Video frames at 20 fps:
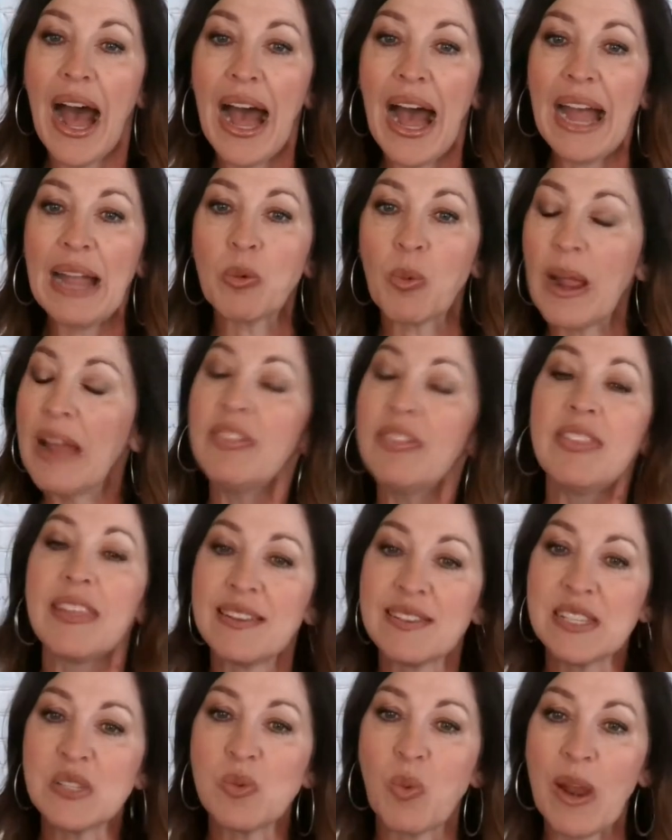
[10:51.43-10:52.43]
I read
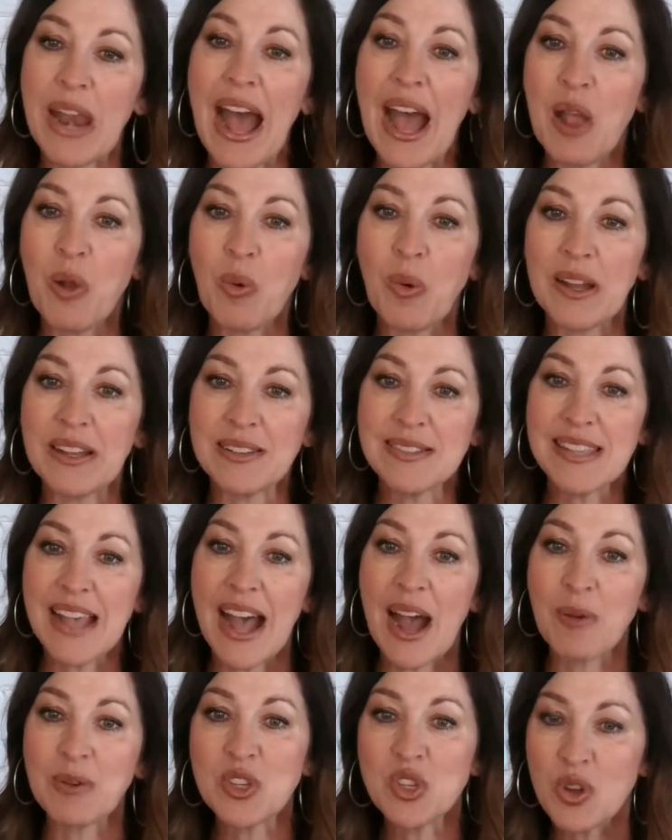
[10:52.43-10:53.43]
this when I
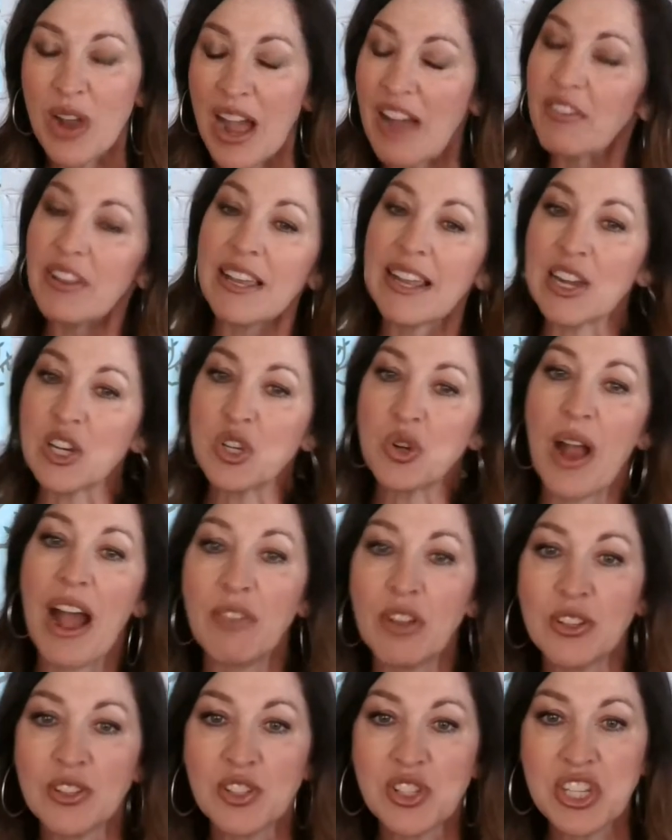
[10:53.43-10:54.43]
was traveling. I
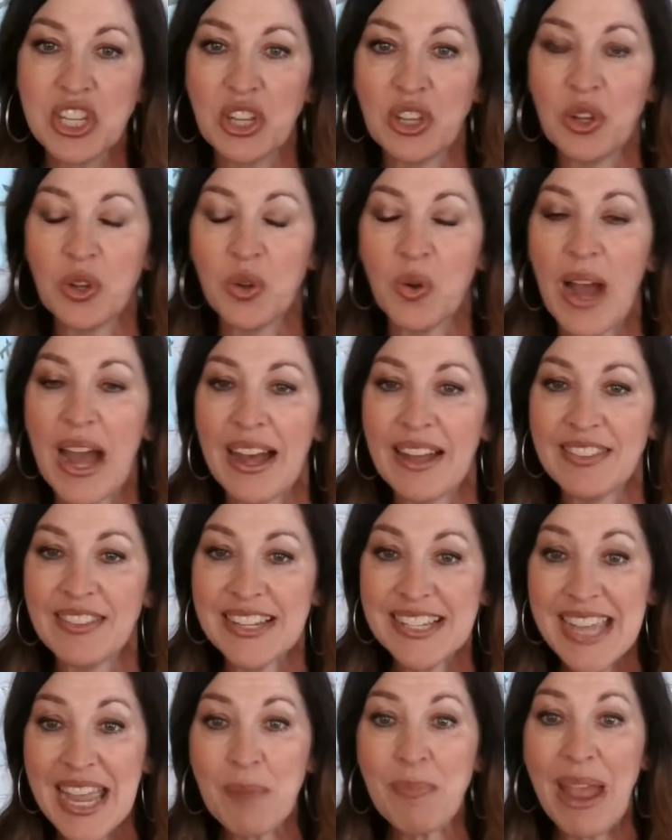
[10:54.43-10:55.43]
traveled to
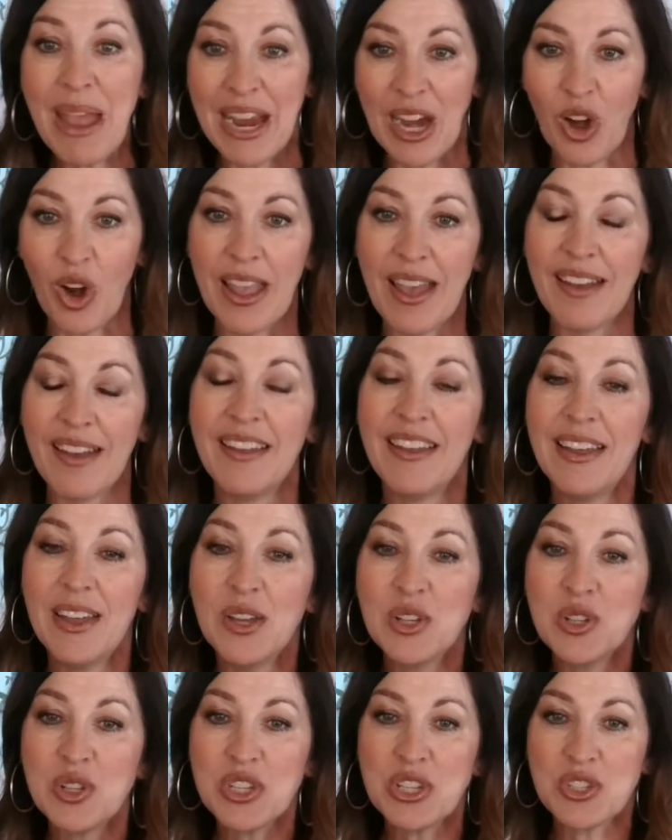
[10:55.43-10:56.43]
the Tampa area
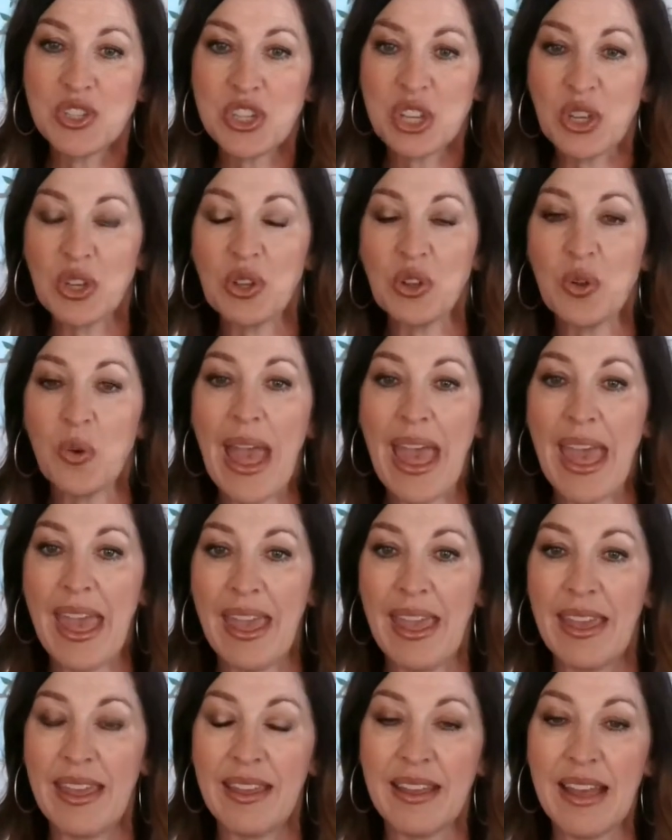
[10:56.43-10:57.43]
to do
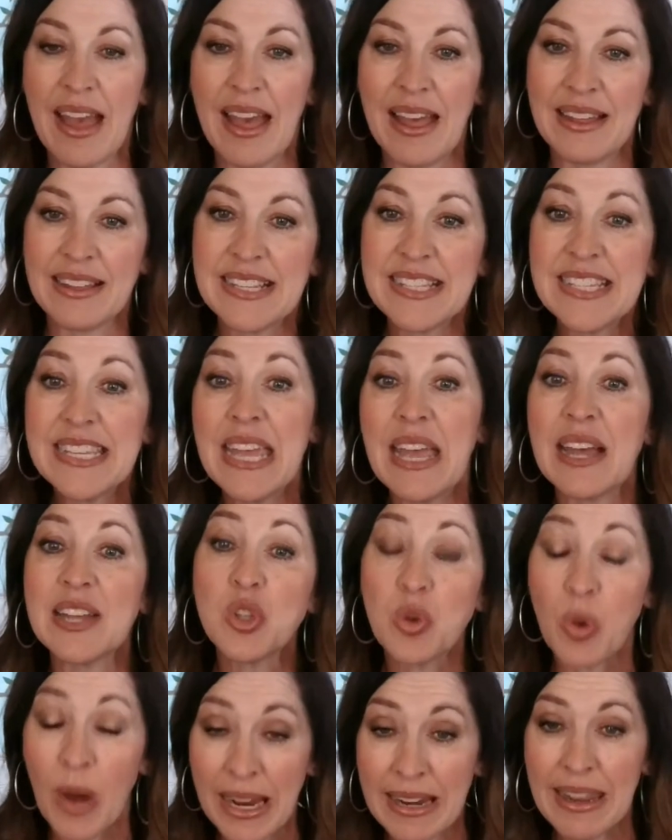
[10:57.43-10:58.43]
a
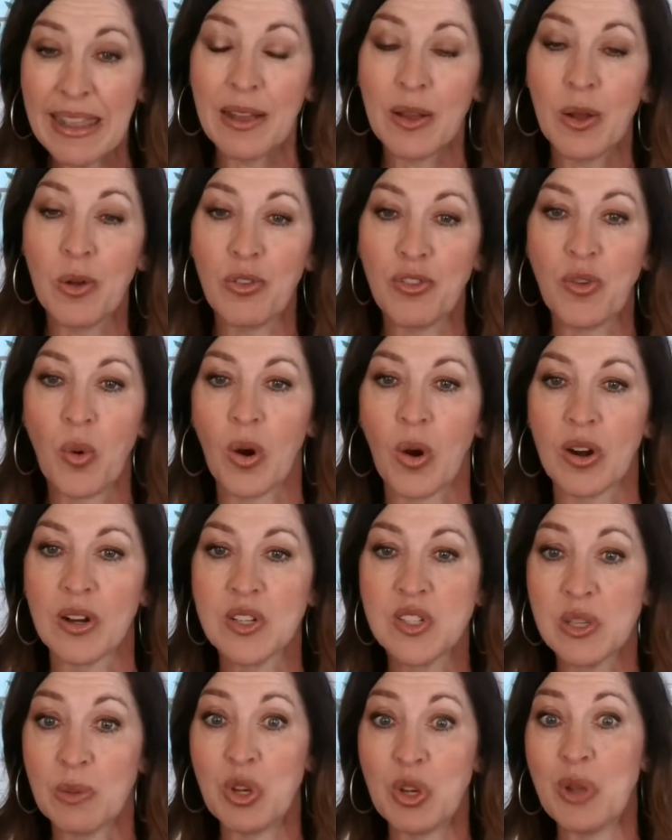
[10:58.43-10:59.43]
training for
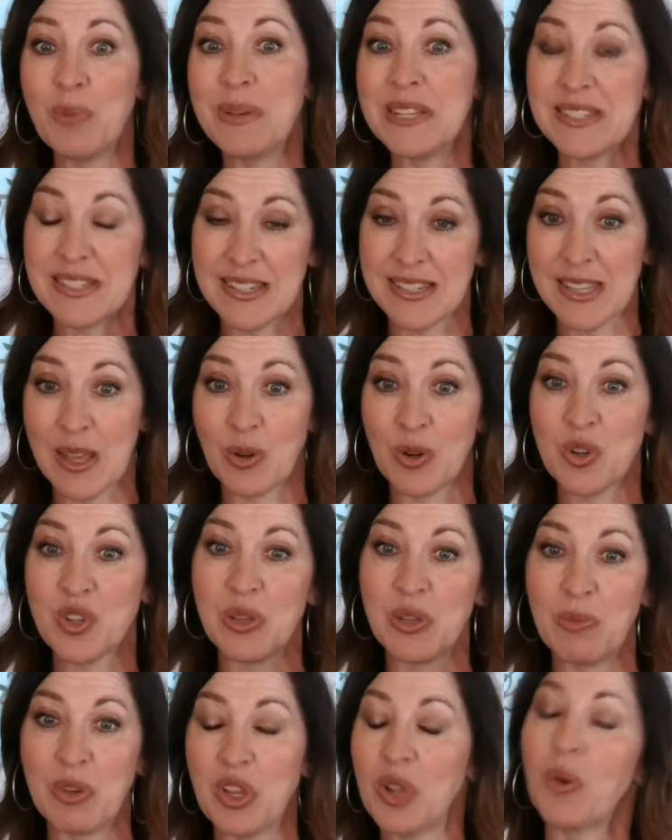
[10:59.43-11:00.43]
some new business
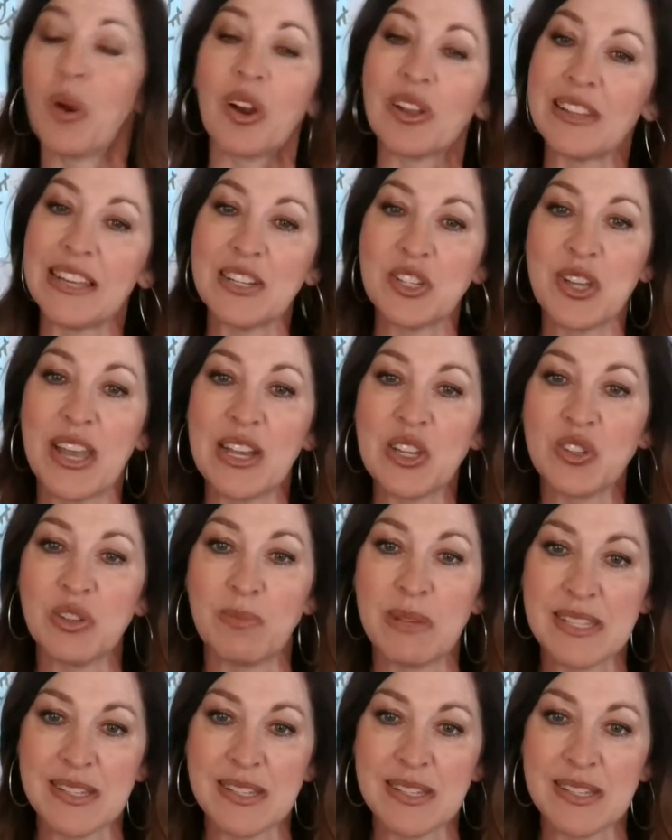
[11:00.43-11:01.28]
owners, some new early education